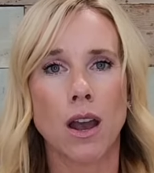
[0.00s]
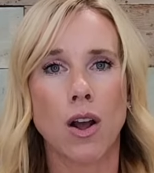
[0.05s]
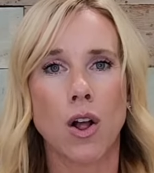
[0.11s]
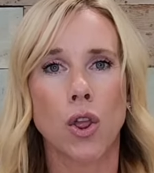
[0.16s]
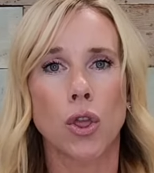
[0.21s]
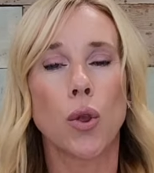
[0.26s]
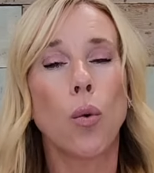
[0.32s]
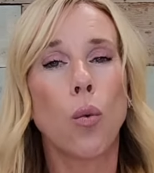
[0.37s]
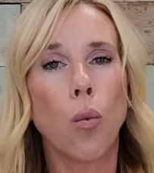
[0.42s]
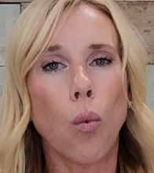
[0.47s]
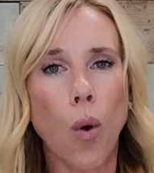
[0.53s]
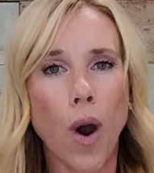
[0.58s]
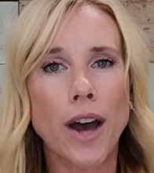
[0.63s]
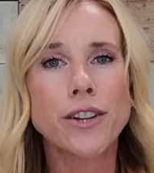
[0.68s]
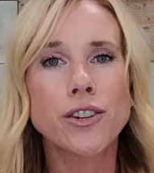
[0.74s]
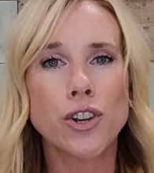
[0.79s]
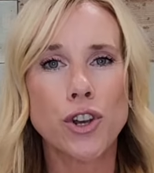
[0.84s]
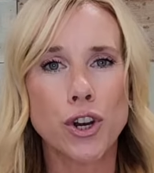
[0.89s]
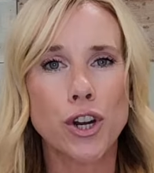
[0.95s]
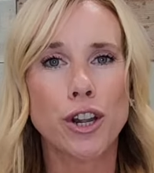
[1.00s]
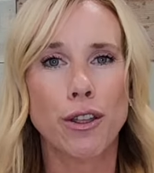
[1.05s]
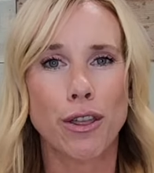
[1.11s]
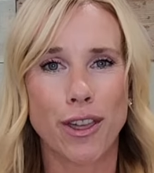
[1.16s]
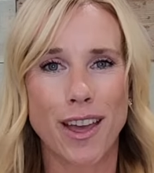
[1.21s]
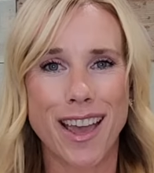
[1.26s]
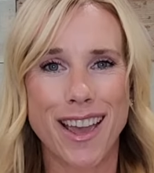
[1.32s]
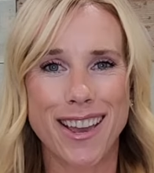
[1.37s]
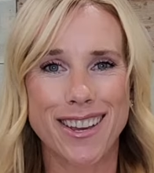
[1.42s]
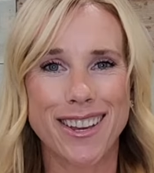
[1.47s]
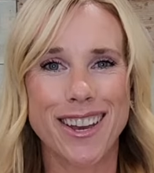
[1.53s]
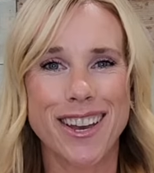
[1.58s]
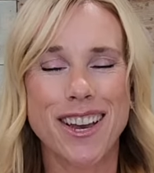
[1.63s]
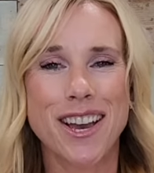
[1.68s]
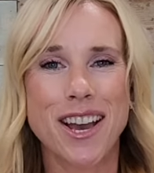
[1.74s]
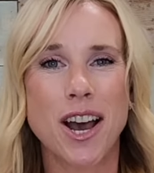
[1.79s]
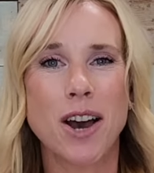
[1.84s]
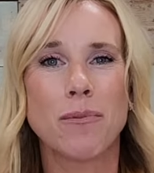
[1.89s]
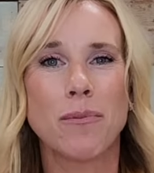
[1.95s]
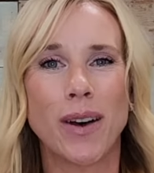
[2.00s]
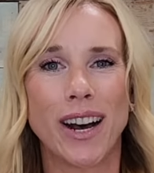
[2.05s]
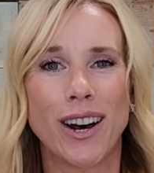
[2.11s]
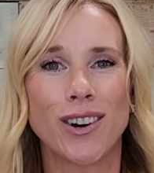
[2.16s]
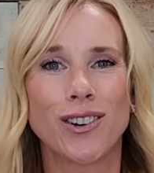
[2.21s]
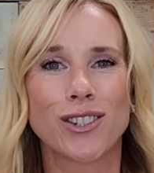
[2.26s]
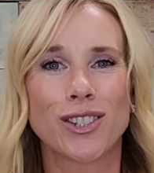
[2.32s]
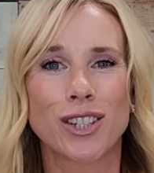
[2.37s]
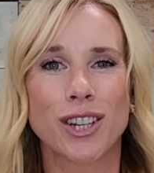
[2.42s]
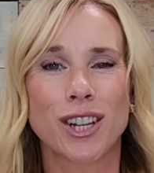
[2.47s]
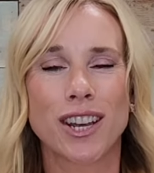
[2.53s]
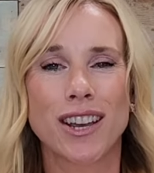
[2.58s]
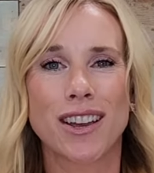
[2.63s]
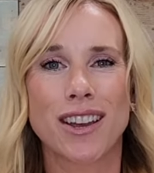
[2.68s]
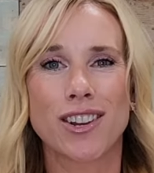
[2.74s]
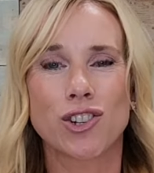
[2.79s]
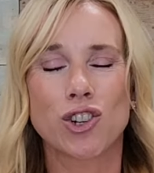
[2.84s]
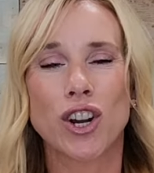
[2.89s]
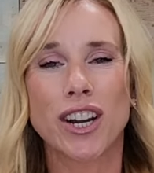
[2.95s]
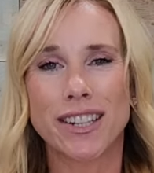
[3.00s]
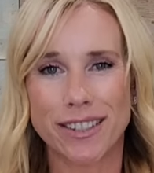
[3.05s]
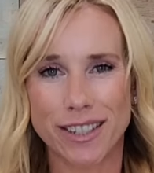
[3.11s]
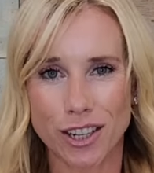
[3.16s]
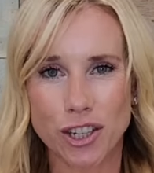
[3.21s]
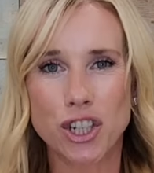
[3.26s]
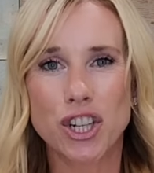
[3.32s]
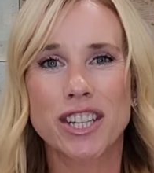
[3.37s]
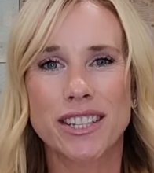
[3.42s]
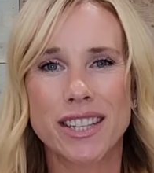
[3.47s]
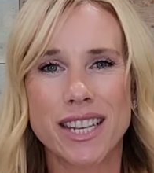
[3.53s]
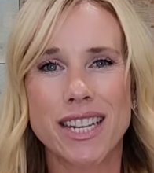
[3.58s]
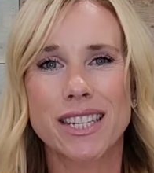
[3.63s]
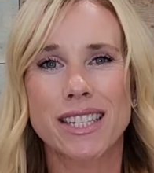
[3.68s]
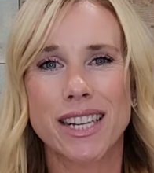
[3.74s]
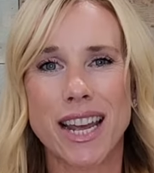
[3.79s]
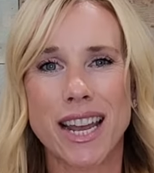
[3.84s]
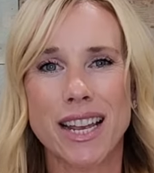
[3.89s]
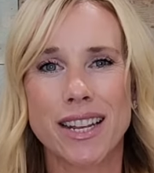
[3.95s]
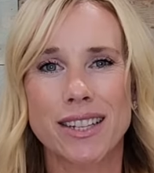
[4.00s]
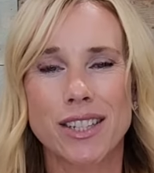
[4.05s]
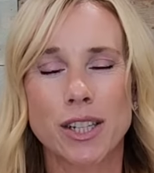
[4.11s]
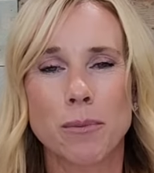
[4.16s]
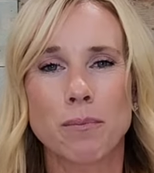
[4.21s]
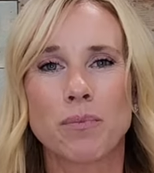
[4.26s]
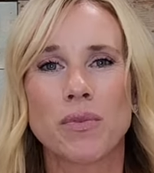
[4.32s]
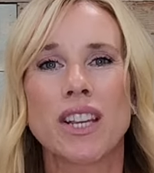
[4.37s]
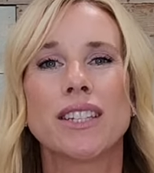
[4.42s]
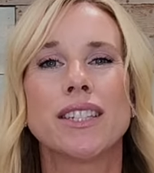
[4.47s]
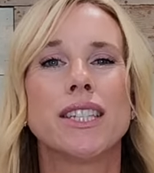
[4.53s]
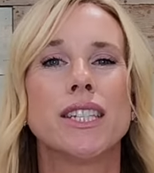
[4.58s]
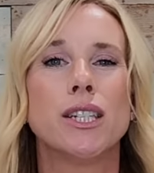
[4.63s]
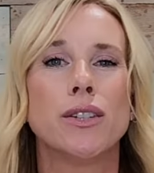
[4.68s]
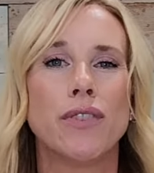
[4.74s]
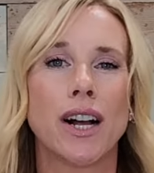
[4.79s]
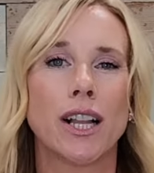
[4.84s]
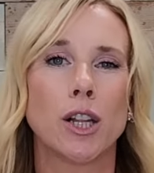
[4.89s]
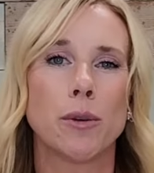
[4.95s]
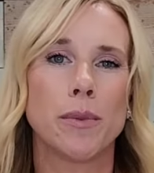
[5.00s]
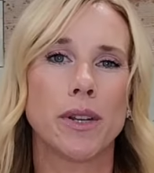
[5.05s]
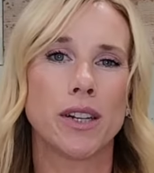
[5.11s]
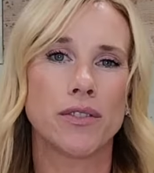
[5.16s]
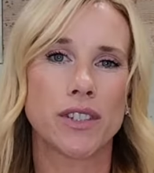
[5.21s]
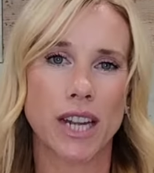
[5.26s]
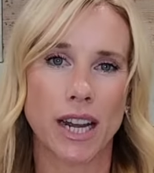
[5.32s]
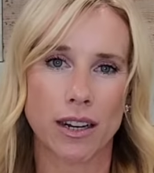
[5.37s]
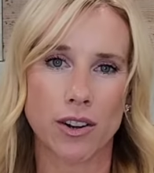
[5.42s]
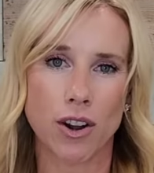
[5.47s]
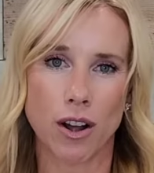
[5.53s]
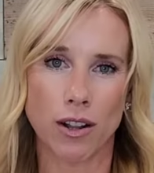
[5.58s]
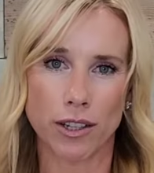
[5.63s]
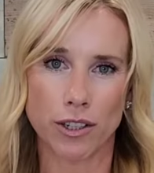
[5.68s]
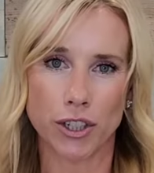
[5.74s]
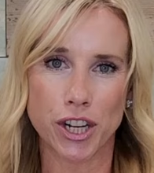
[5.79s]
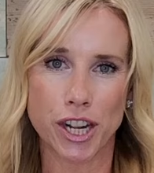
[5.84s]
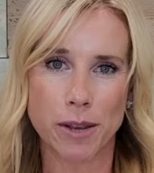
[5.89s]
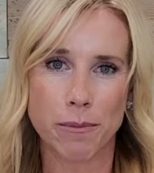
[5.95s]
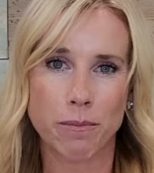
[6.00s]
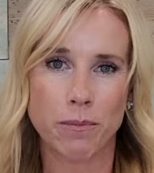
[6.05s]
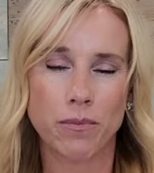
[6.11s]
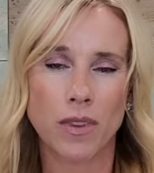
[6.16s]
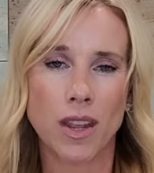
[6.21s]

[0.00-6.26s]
The one good thing about transitions these days is the development of technology.